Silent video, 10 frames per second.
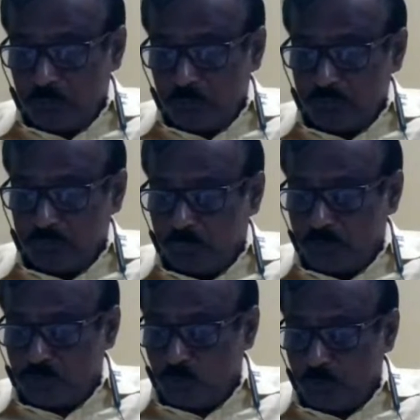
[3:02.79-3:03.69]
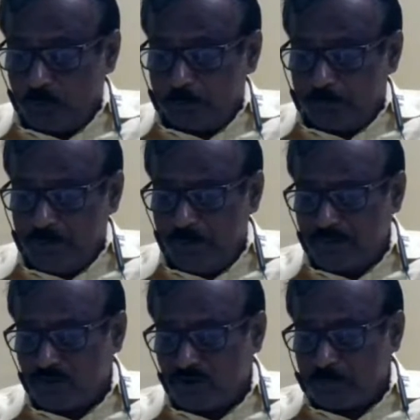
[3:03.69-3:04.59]
to prevent such
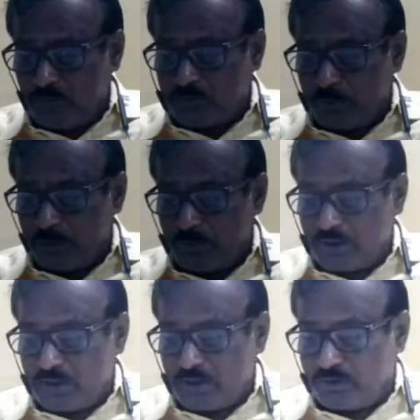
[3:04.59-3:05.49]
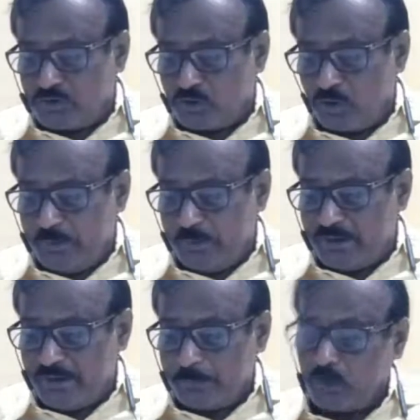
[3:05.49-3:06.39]
person from committing any
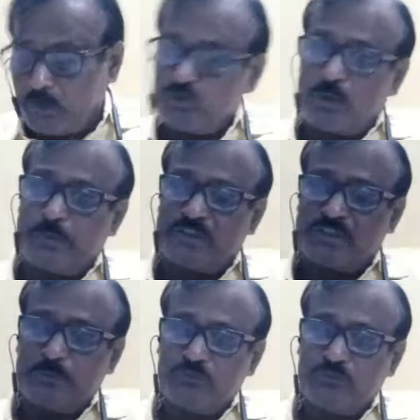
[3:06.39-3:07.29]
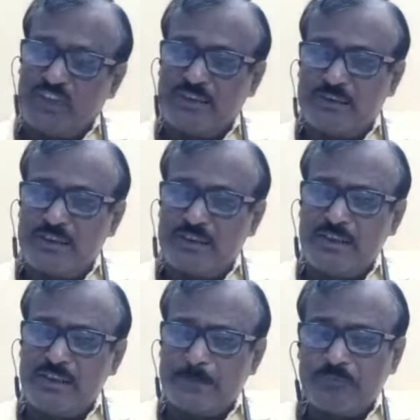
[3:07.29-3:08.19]
further offense. This is
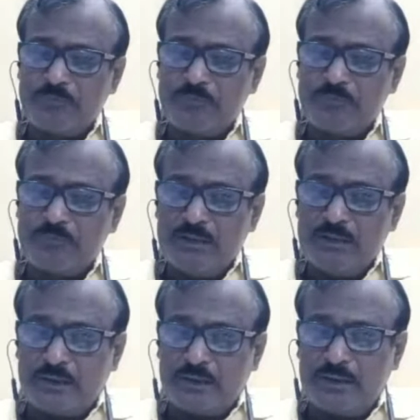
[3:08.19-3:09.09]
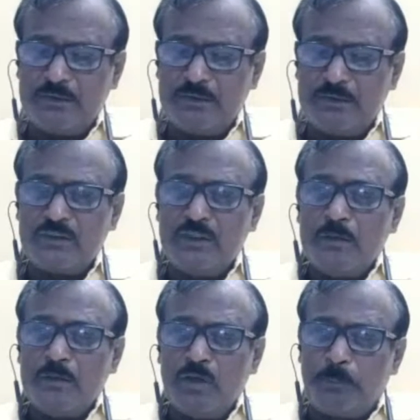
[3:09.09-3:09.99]
second. For
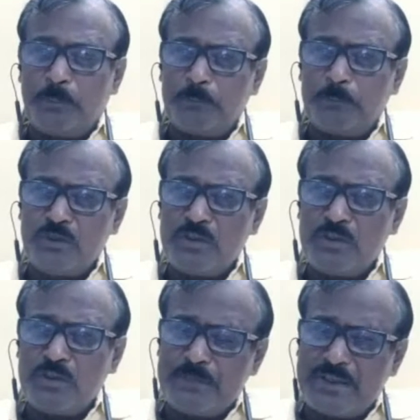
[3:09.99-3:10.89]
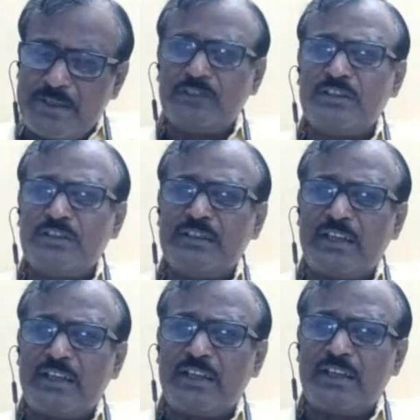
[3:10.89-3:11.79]
purpose of investigation, his
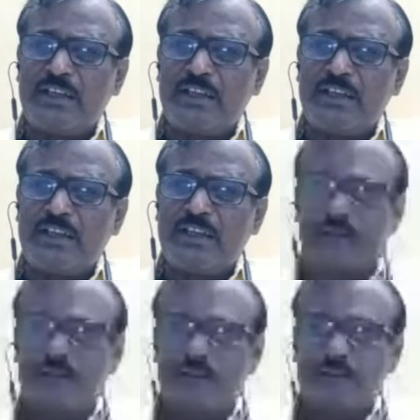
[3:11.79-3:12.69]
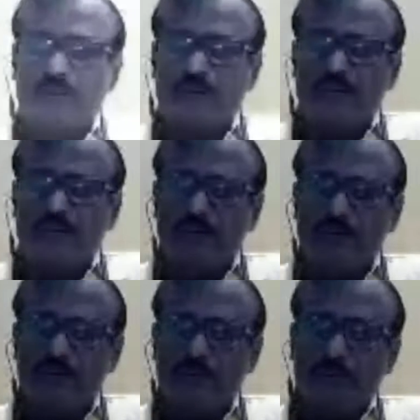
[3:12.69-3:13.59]
arrest is required.
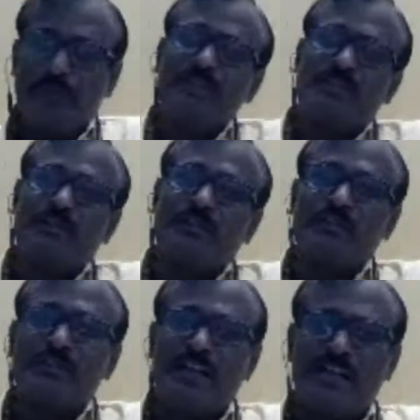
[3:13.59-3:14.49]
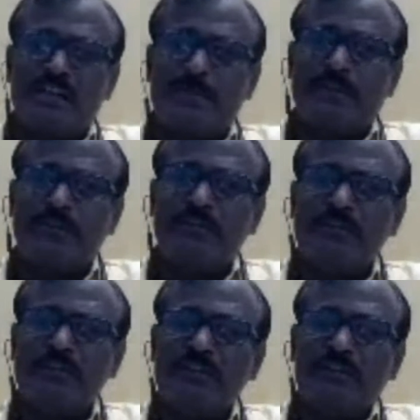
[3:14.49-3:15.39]
First satisfaction
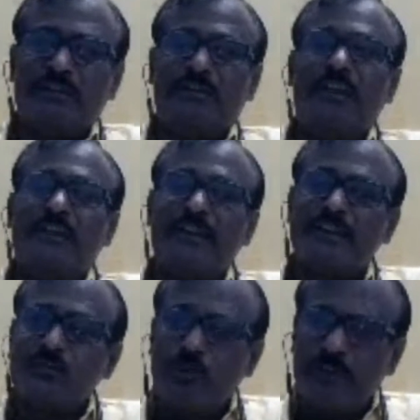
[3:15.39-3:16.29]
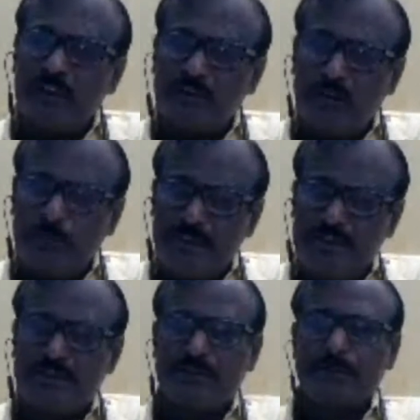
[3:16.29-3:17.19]
that he has committed the offense,
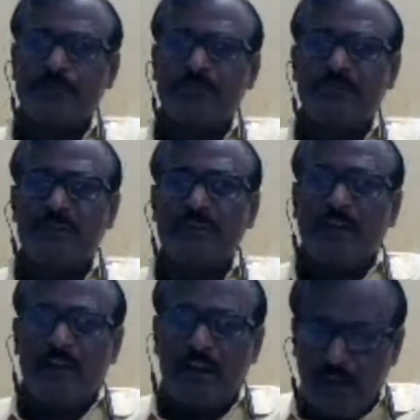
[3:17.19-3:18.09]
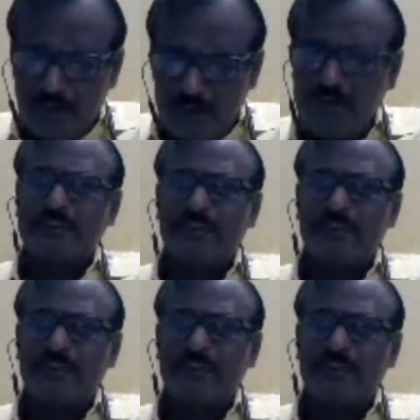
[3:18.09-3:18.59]
and the second